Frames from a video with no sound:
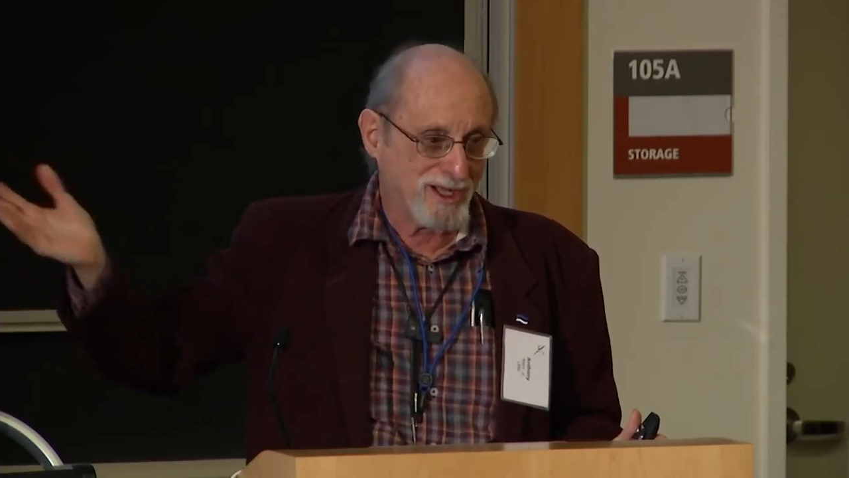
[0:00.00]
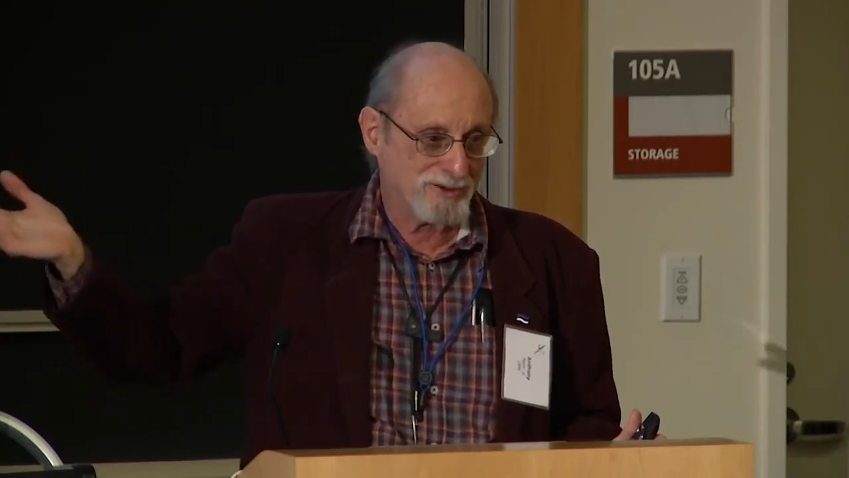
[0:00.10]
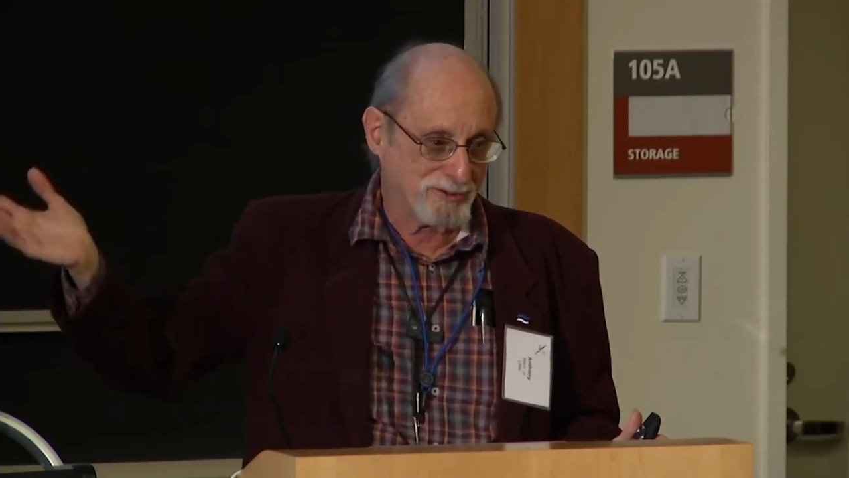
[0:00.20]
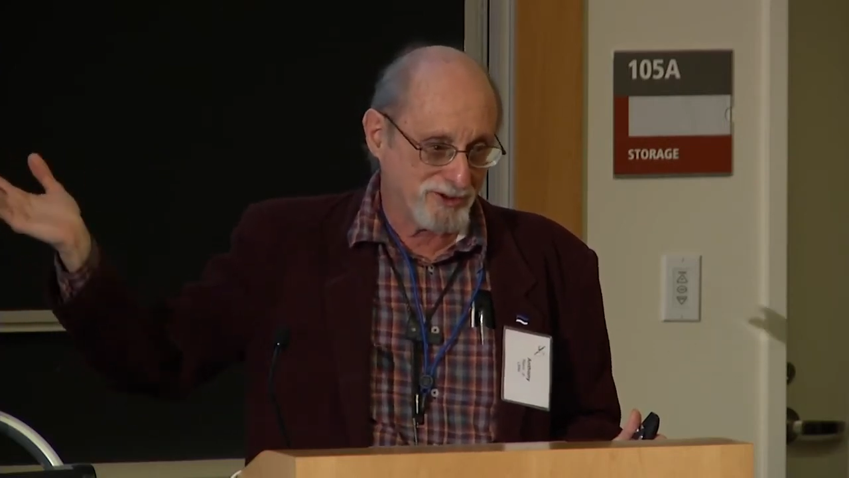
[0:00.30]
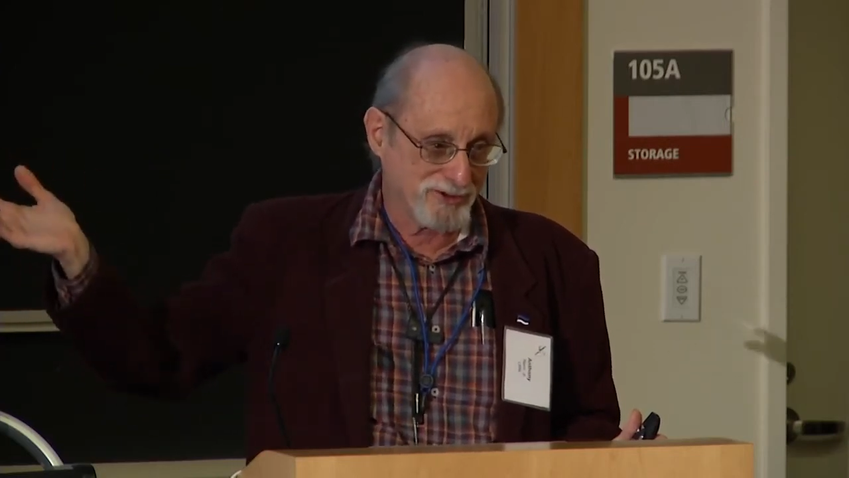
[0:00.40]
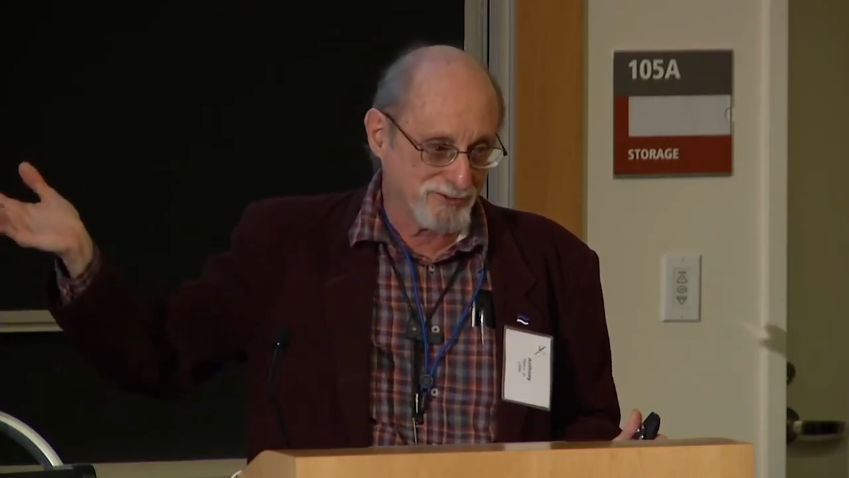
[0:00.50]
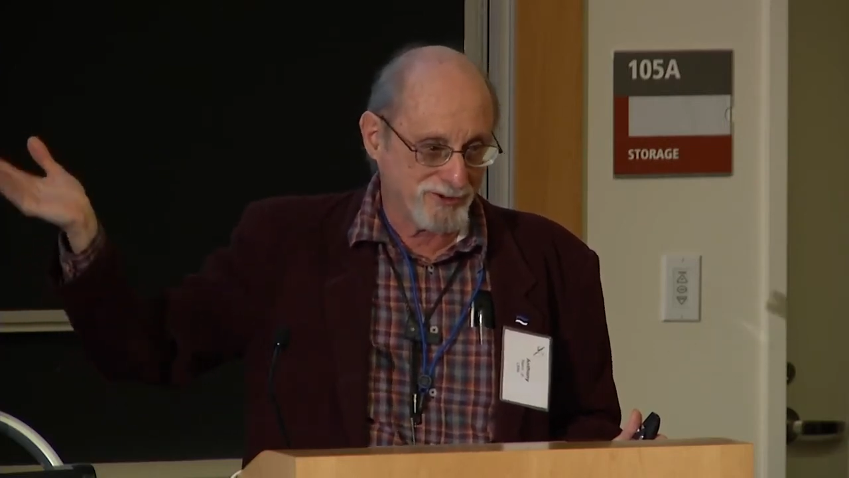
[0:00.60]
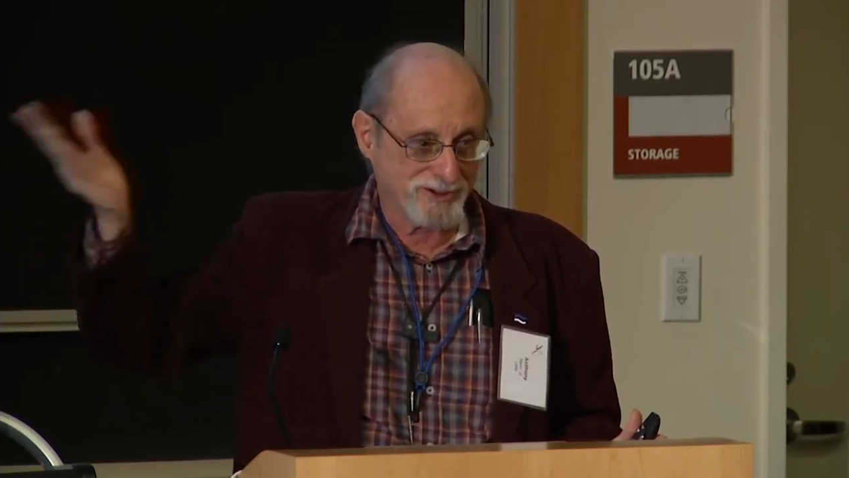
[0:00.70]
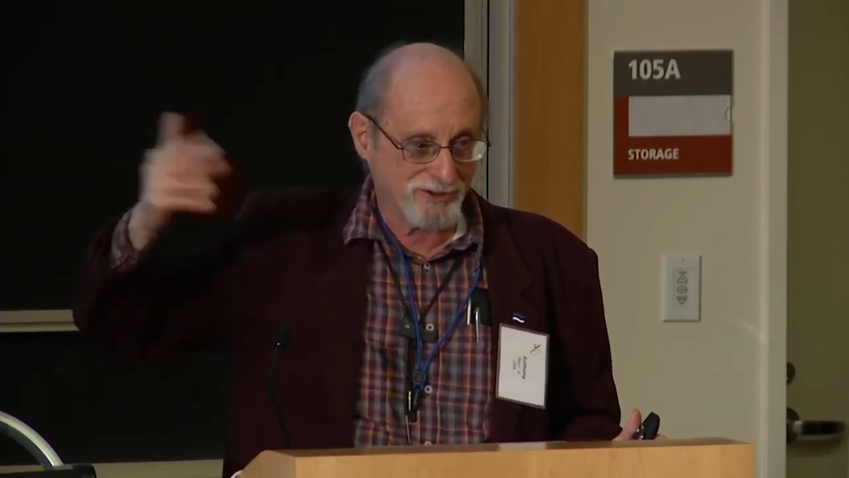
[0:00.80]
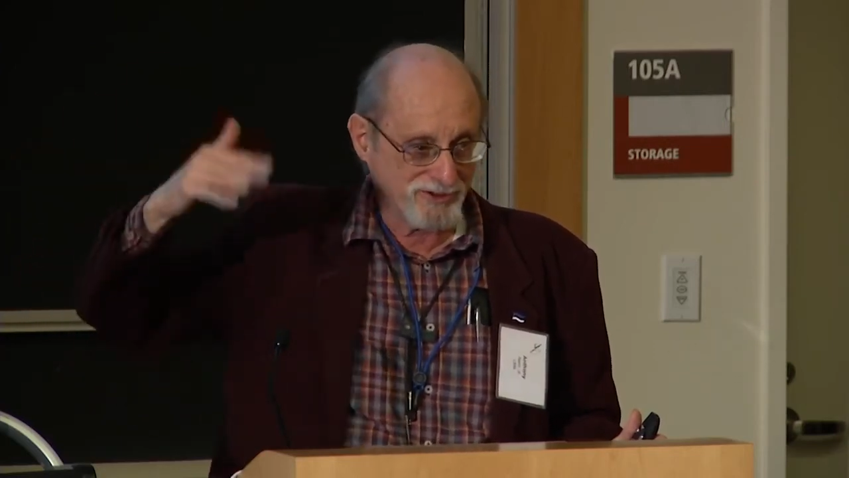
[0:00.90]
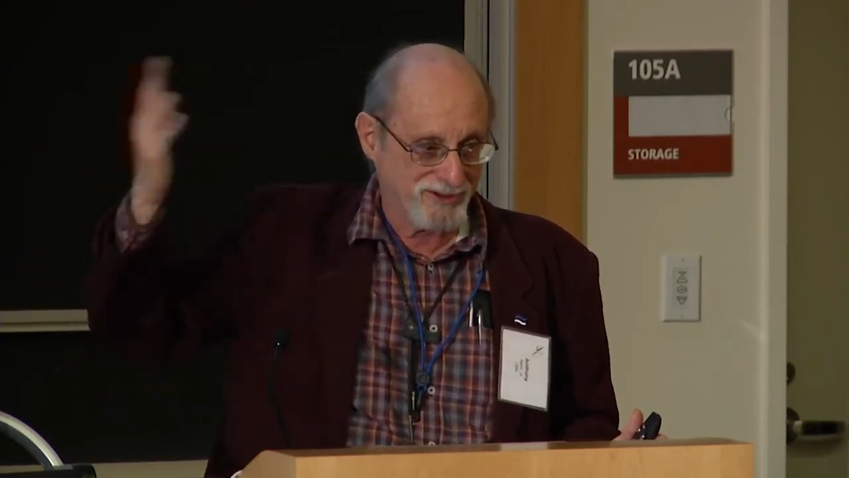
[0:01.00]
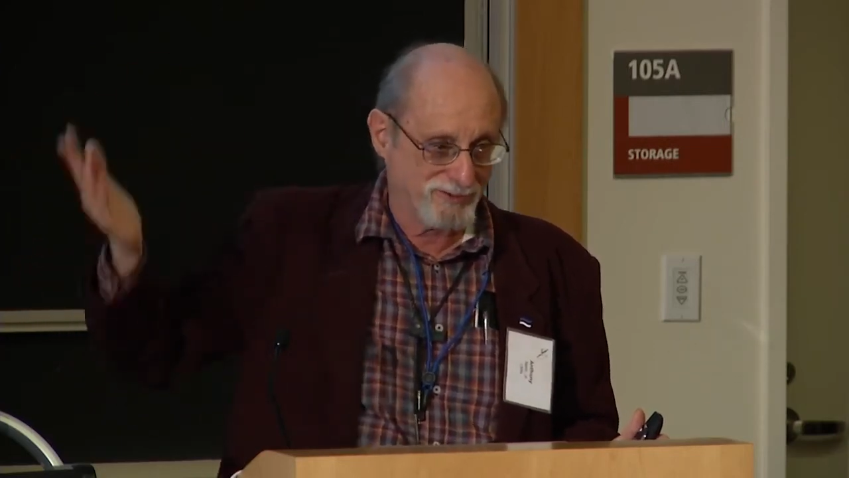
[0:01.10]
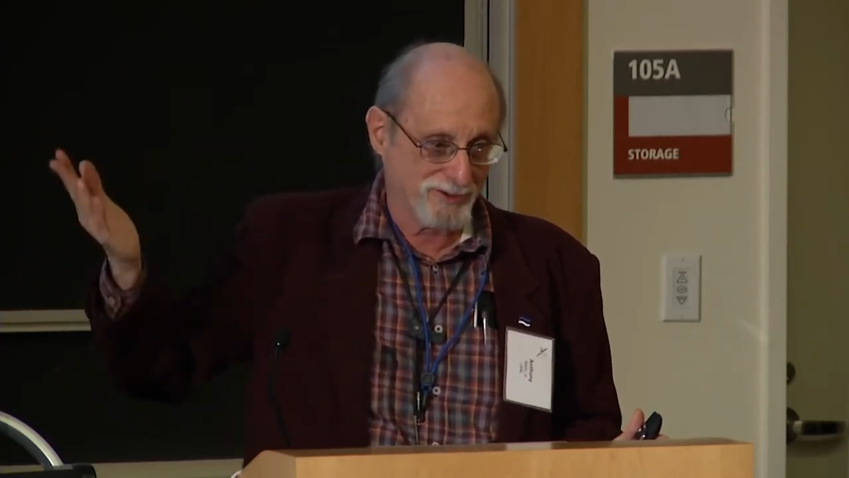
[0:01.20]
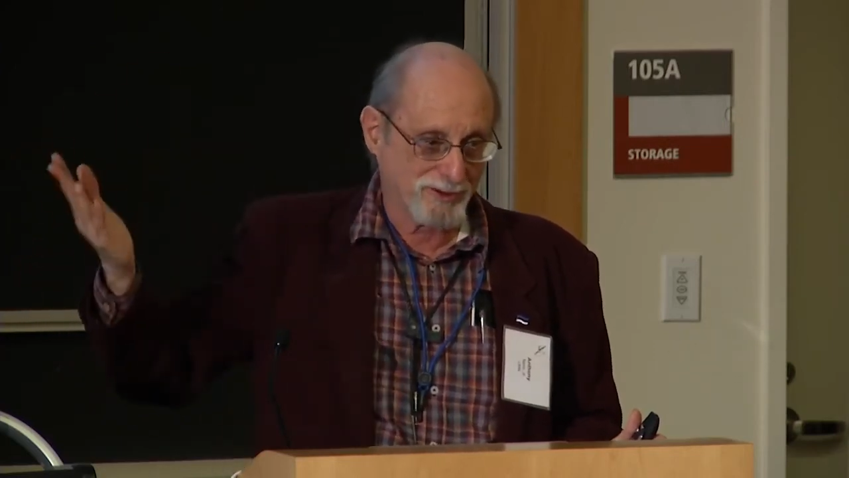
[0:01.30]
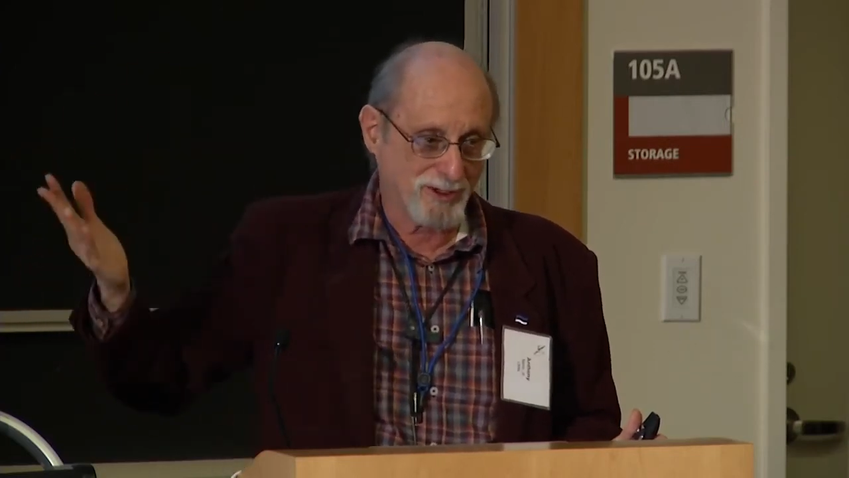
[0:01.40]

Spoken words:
not the reason for the